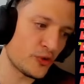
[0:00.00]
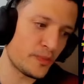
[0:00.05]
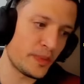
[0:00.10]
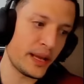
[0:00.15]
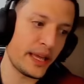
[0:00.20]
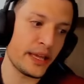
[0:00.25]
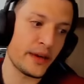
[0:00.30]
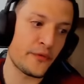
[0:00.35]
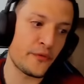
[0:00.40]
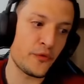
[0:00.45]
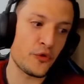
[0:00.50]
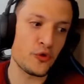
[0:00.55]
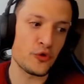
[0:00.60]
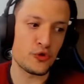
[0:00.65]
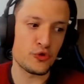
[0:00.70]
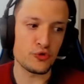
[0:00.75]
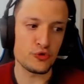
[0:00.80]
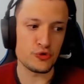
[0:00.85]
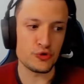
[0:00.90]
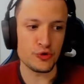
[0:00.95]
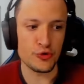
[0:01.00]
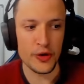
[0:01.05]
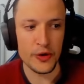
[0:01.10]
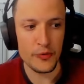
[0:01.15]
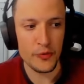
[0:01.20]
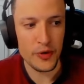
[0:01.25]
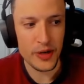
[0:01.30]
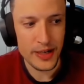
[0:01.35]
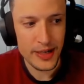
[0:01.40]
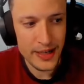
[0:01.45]
to play a
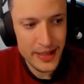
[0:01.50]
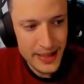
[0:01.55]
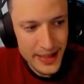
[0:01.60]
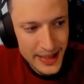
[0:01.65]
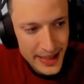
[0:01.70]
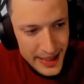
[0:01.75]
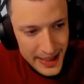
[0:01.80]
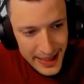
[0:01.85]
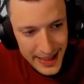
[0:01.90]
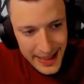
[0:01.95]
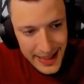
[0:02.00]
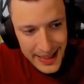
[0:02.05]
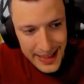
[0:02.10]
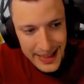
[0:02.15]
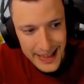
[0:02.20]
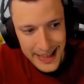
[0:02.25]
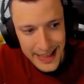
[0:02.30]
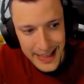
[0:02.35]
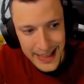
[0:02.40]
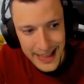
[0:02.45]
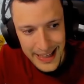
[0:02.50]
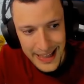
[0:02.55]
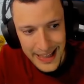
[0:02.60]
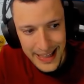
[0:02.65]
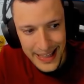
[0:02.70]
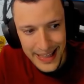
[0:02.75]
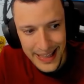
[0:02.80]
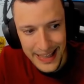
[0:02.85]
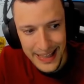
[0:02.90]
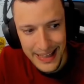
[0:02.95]
4-2-3-1,
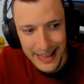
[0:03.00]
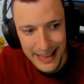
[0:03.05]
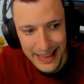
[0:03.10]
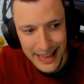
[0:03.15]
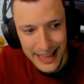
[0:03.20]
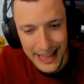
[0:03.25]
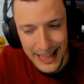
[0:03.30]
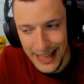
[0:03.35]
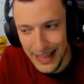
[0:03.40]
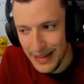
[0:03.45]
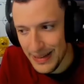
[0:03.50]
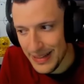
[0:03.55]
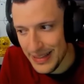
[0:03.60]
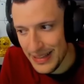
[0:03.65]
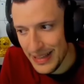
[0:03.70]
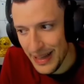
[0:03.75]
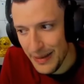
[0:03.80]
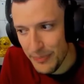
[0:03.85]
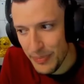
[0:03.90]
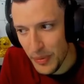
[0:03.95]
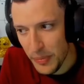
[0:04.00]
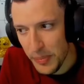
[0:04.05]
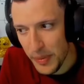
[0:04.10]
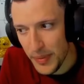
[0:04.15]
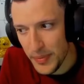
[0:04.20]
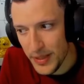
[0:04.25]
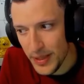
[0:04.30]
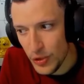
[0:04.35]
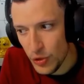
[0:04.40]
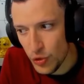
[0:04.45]
I
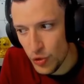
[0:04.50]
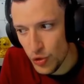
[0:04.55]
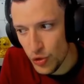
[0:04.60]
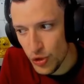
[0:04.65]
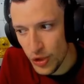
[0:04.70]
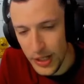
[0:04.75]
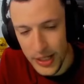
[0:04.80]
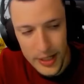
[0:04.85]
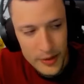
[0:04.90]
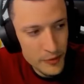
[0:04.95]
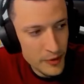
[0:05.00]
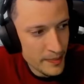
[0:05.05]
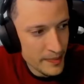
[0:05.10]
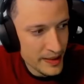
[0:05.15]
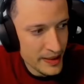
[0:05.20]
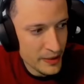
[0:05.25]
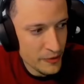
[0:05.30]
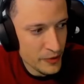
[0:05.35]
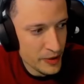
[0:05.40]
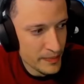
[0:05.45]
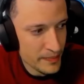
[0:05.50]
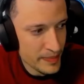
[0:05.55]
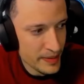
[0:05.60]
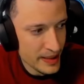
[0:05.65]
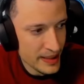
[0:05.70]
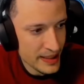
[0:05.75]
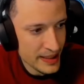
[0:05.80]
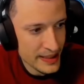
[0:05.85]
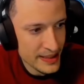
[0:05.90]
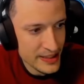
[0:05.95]
probably think Gundogan will be the one
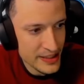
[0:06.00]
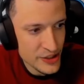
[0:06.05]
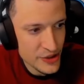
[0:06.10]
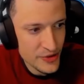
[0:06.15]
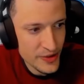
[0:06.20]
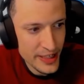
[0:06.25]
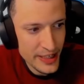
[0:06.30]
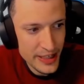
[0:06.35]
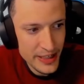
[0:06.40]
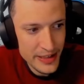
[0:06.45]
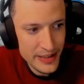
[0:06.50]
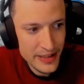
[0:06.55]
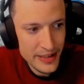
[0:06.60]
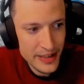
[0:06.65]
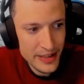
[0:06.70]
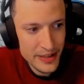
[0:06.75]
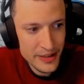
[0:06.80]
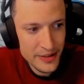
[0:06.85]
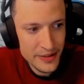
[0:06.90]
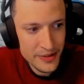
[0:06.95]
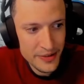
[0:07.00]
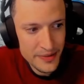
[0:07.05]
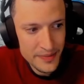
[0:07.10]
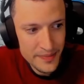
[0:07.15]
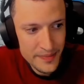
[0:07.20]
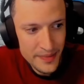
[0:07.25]
behind the striker. I don't know.